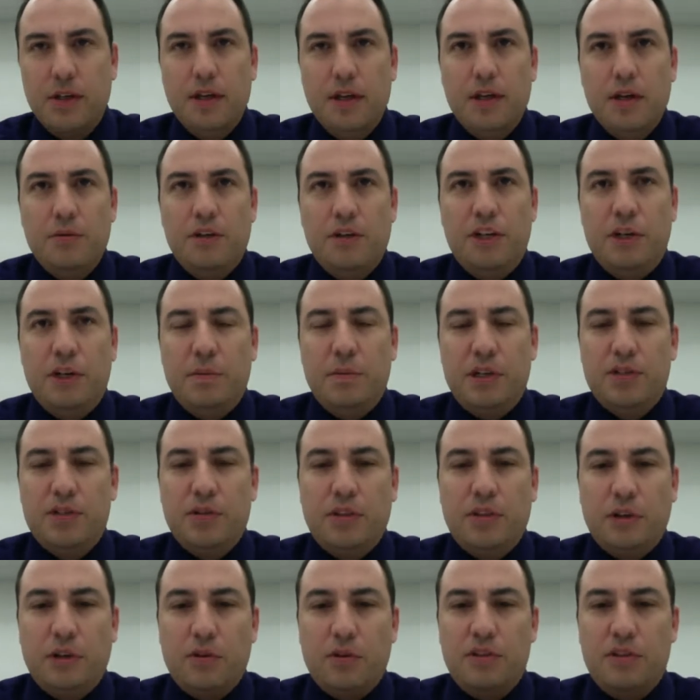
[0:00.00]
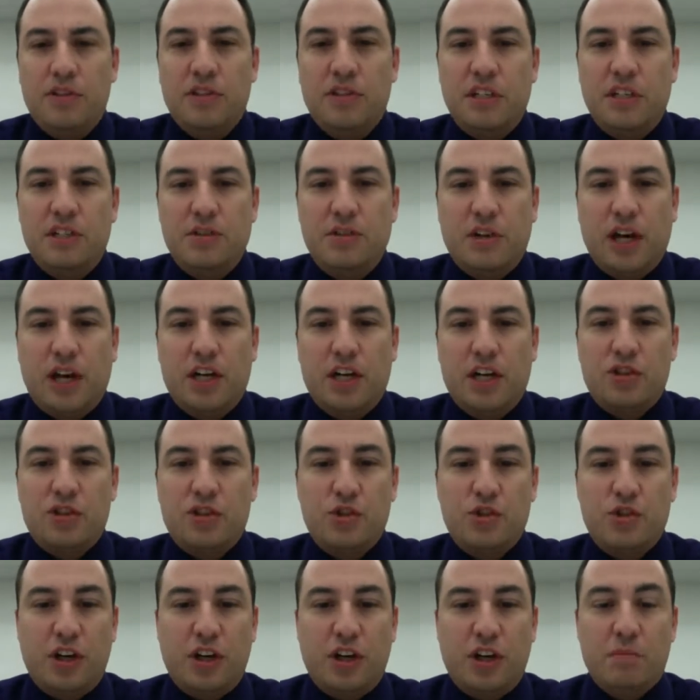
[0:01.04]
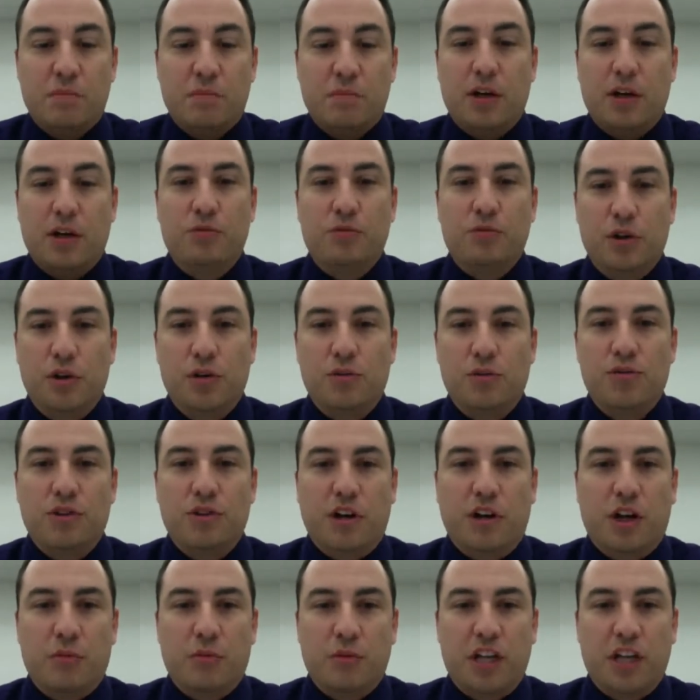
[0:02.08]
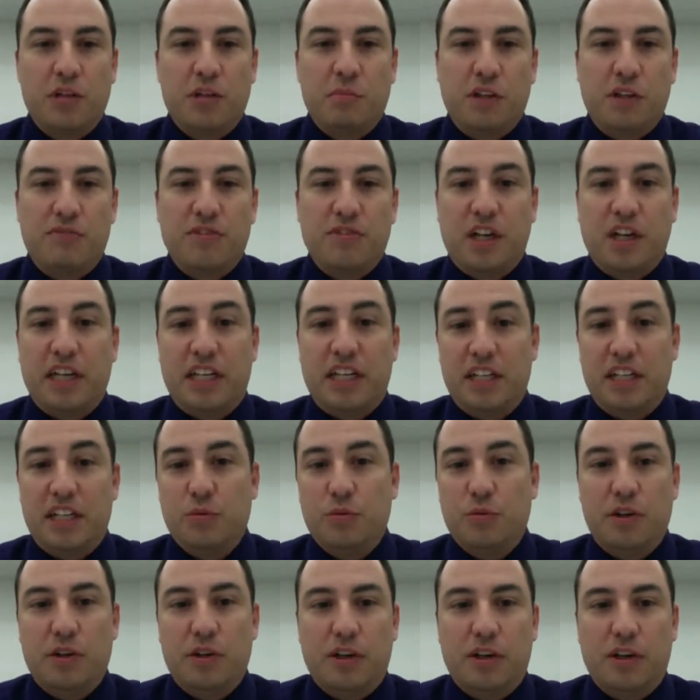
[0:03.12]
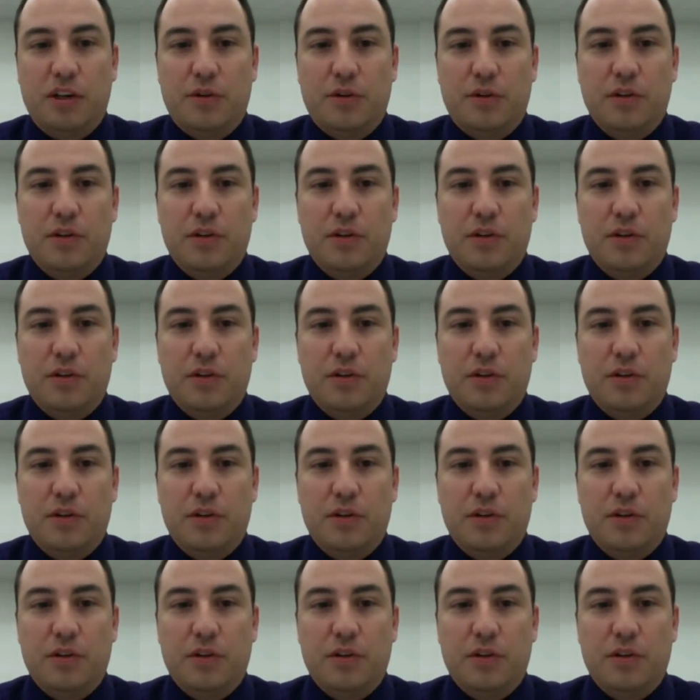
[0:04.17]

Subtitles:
we need to make sure that all these things are not constrained by roads or not randomly flying into one another.